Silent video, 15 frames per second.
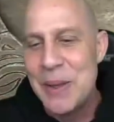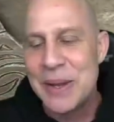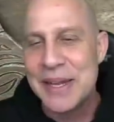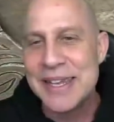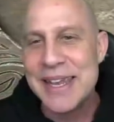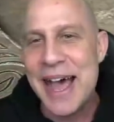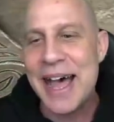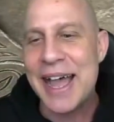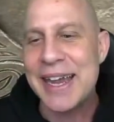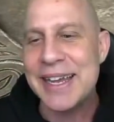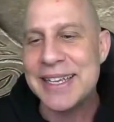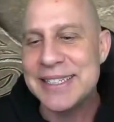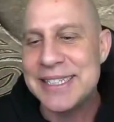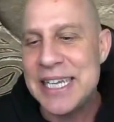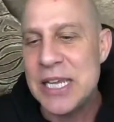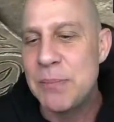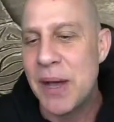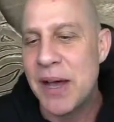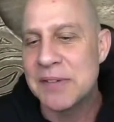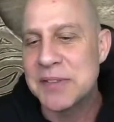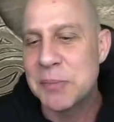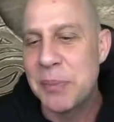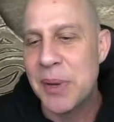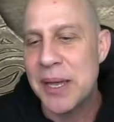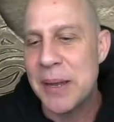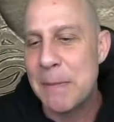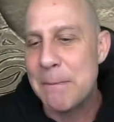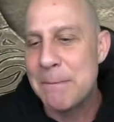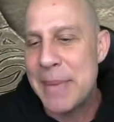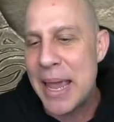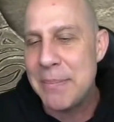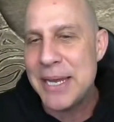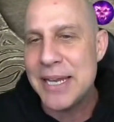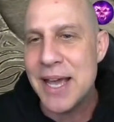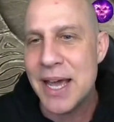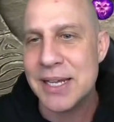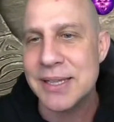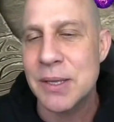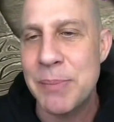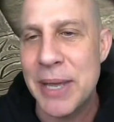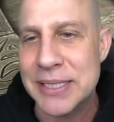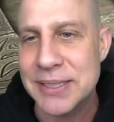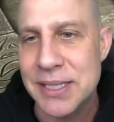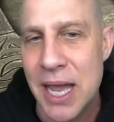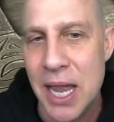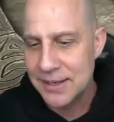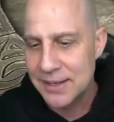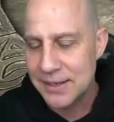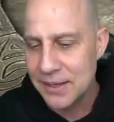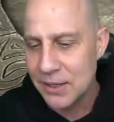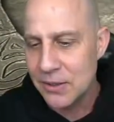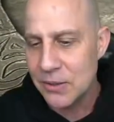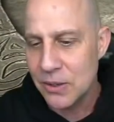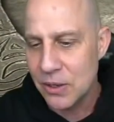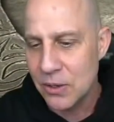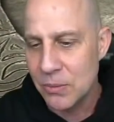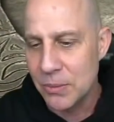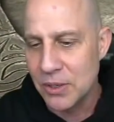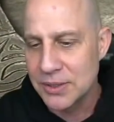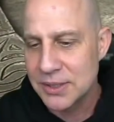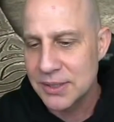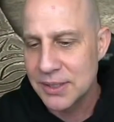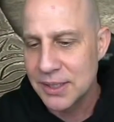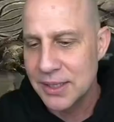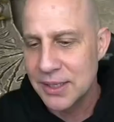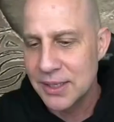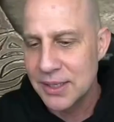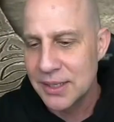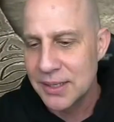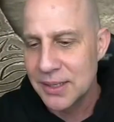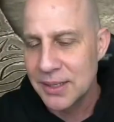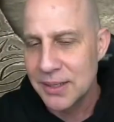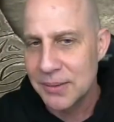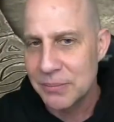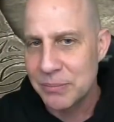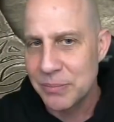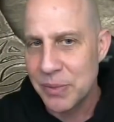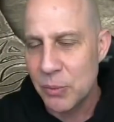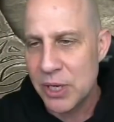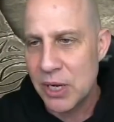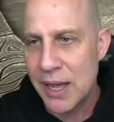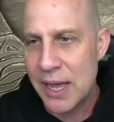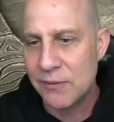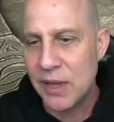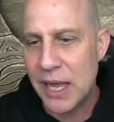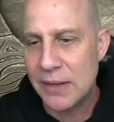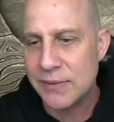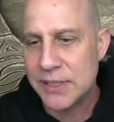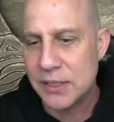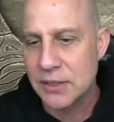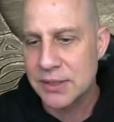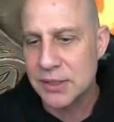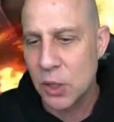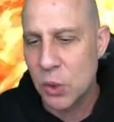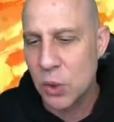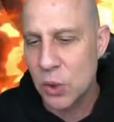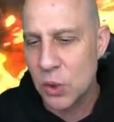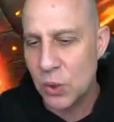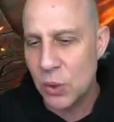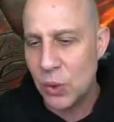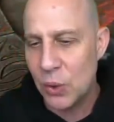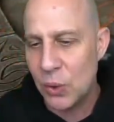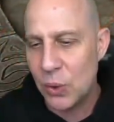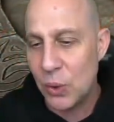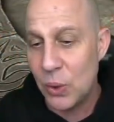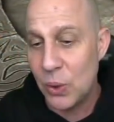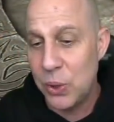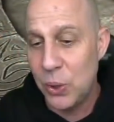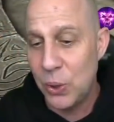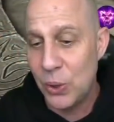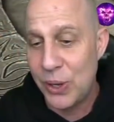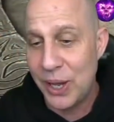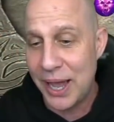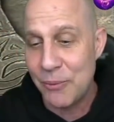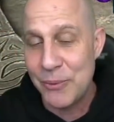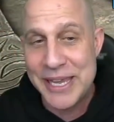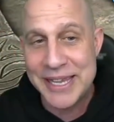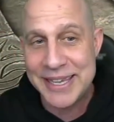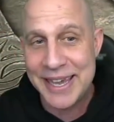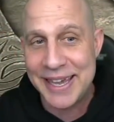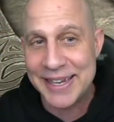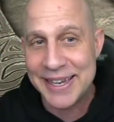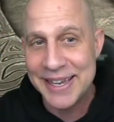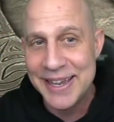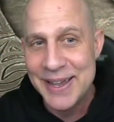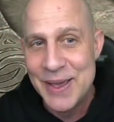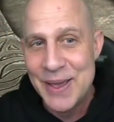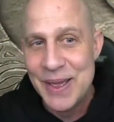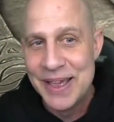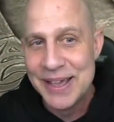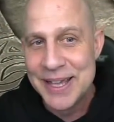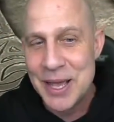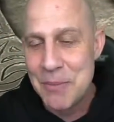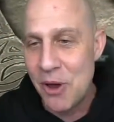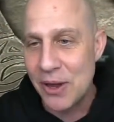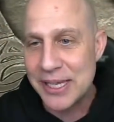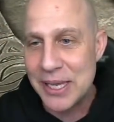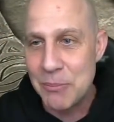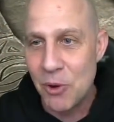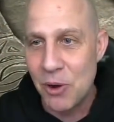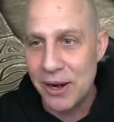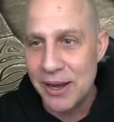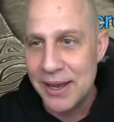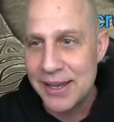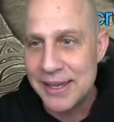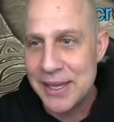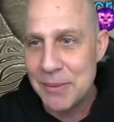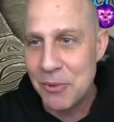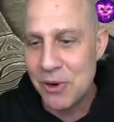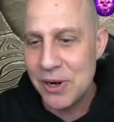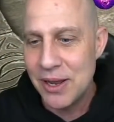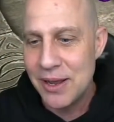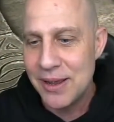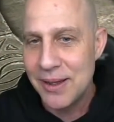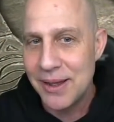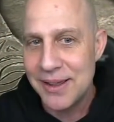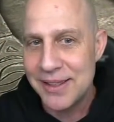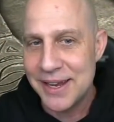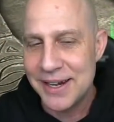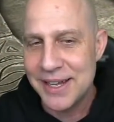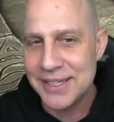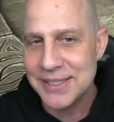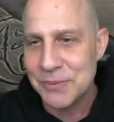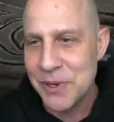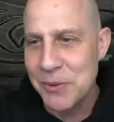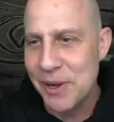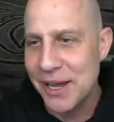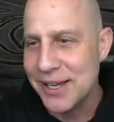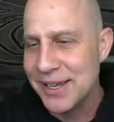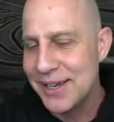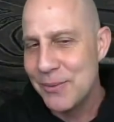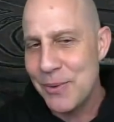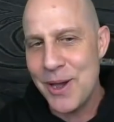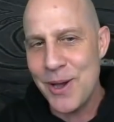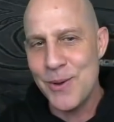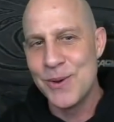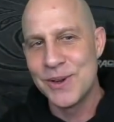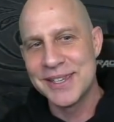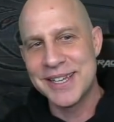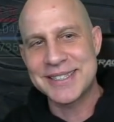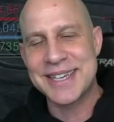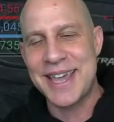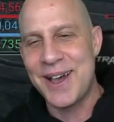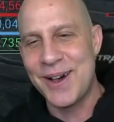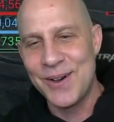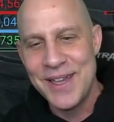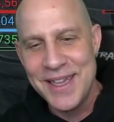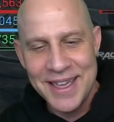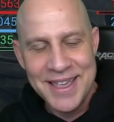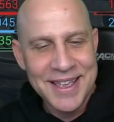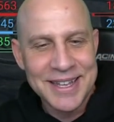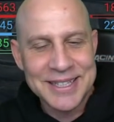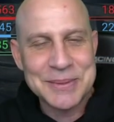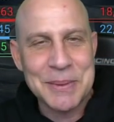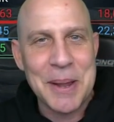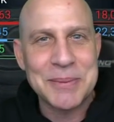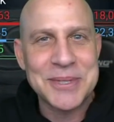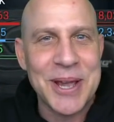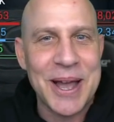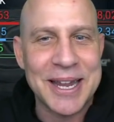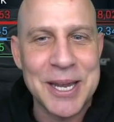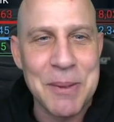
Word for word: 9 debuffs, but maybe not at the best time. No, almost. But we don't have lifesteal, so... Oh, God, we can't... Come on, get more. Get more. There it is. We won. Woo! Let's go. That's what I'm talking